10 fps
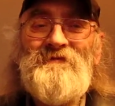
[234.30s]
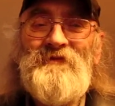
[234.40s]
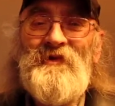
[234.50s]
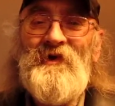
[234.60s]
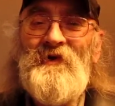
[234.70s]

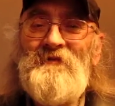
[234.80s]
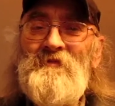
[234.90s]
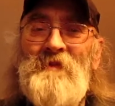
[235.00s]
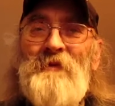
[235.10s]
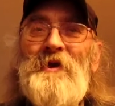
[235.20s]
you know,
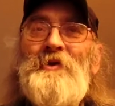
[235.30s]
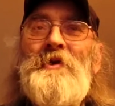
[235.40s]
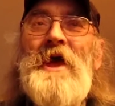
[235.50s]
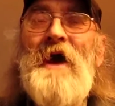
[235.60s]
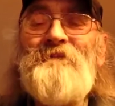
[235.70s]
maybe I
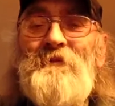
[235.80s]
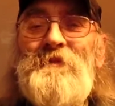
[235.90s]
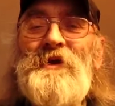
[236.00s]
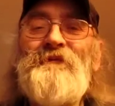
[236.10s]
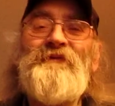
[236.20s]
don't have a
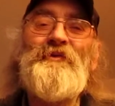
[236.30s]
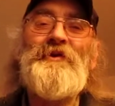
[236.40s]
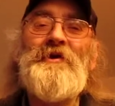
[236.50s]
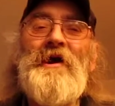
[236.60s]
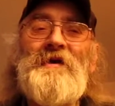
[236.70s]
big
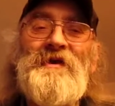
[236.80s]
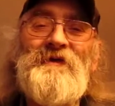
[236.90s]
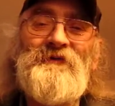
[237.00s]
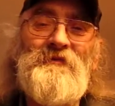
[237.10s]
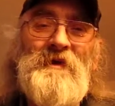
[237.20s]
viewing
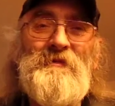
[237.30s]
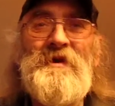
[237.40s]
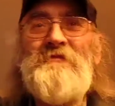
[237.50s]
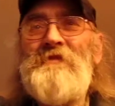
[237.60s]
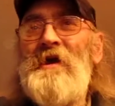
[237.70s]
audience.
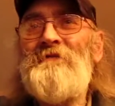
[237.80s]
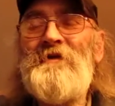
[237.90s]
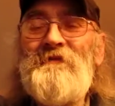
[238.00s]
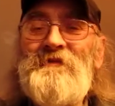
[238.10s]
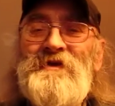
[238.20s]
Maybe I
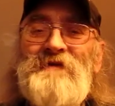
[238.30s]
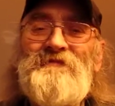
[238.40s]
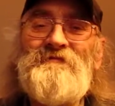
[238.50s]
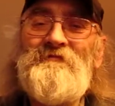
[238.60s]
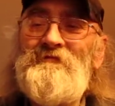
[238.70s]
don't even give
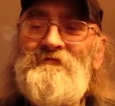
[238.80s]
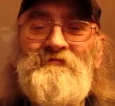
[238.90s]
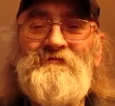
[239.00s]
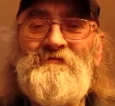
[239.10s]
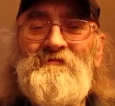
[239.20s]
a,
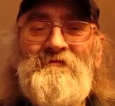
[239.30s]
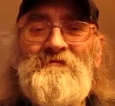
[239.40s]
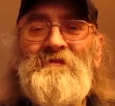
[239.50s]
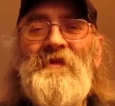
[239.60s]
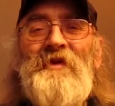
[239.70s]

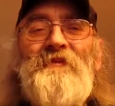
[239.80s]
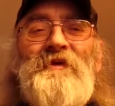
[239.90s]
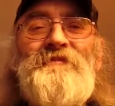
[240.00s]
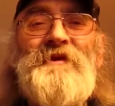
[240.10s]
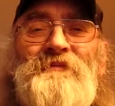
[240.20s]

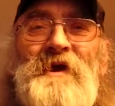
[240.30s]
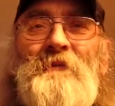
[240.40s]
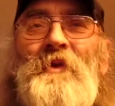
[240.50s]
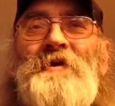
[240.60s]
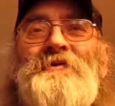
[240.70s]
even I
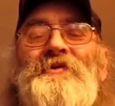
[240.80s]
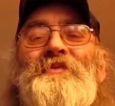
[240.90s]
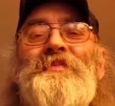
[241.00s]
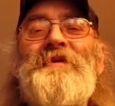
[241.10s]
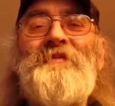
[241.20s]
have one or
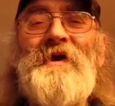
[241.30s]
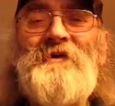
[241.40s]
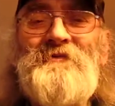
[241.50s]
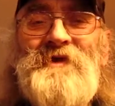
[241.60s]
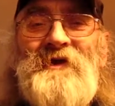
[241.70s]
two people, I
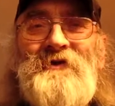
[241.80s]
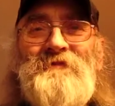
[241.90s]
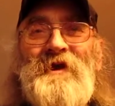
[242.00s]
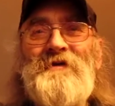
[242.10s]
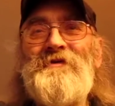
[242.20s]
don't care,
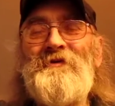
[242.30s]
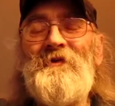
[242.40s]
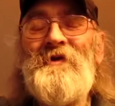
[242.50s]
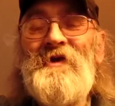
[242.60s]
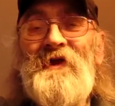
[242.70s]
man. You
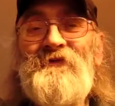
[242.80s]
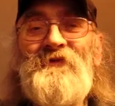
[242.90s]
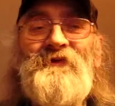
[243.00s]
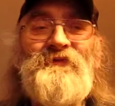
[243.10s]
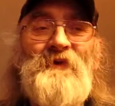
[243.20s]
know, that's
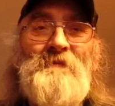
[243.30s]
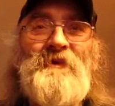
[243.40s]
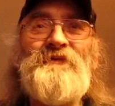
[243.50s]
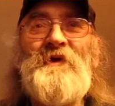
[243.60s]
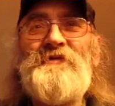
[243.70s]
at least
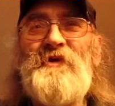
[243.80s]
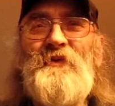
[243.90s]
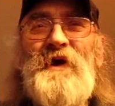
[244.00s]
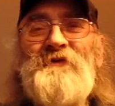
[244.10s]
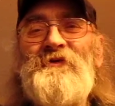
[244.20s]
somebody's out there
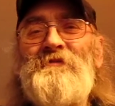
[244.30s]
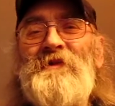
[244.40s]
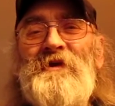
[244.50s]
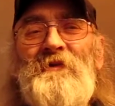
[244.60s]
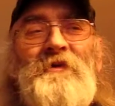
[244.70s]
watching
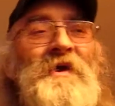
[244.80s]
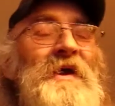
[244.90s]
me, you know.